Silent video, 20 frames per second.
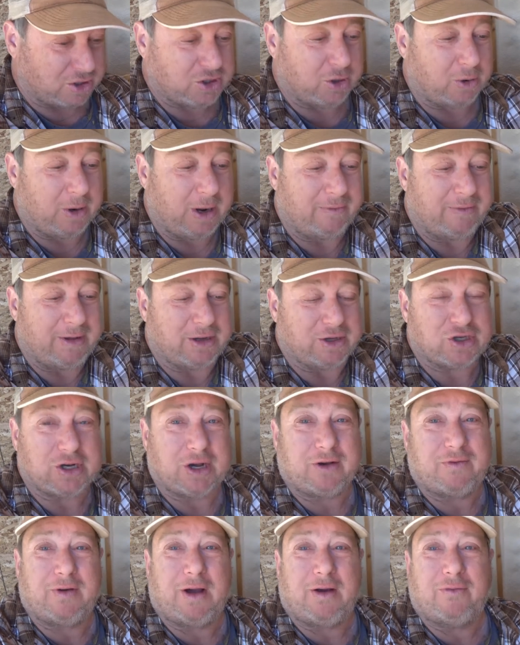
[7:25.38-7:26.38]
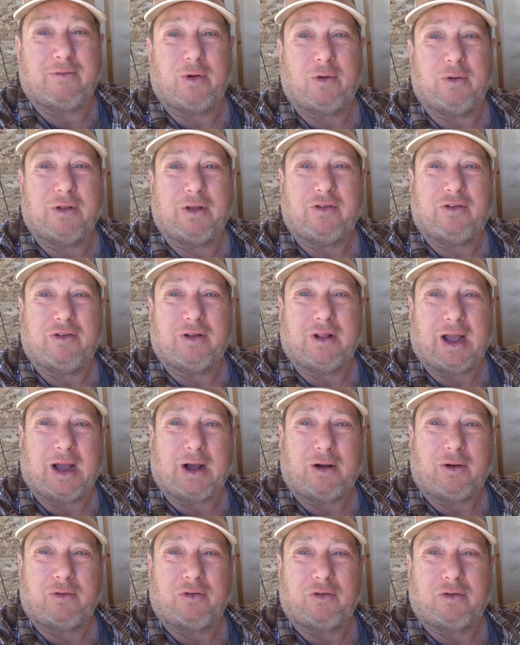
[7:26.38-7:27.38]
still have that check valve going into the
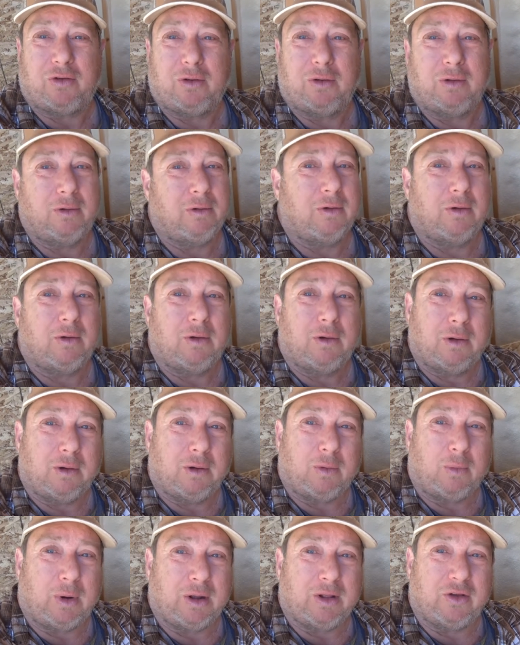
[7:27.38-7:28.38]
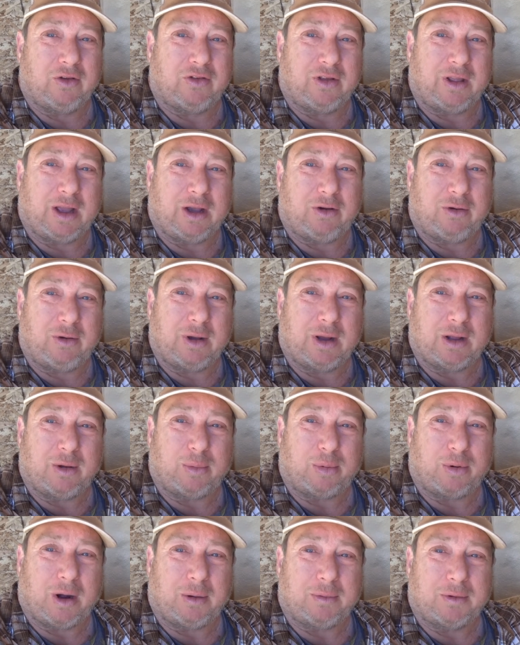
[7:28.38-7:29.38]
house. Why doesn't that create a
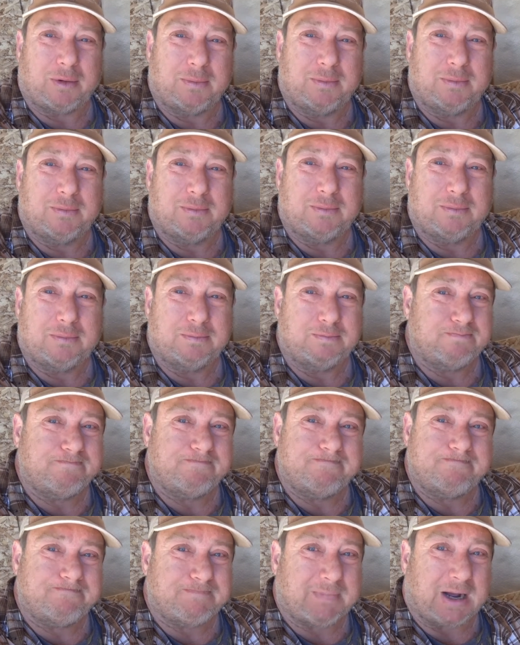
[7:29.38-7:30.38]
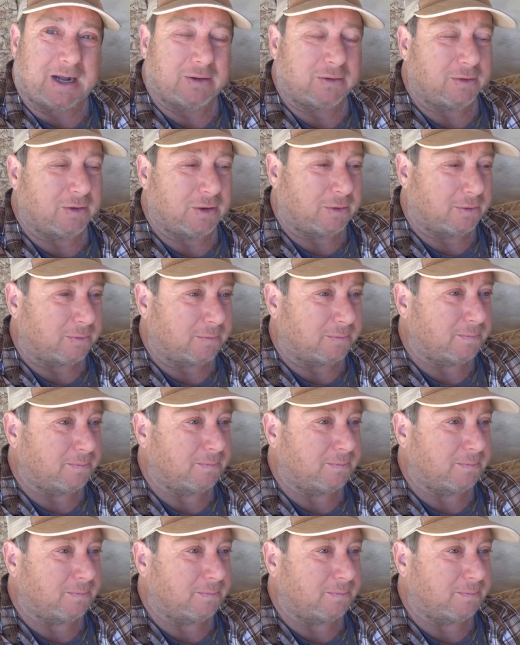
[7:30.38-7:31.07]
problem? I don't know.